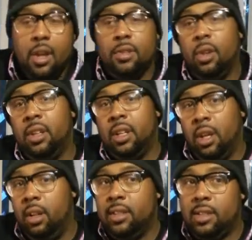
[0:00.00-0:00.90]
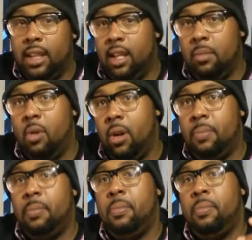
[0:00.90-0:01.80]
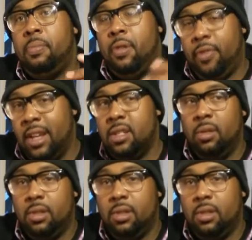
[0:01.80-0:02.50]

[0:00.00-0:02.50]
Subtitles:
So the goal is to get a more professional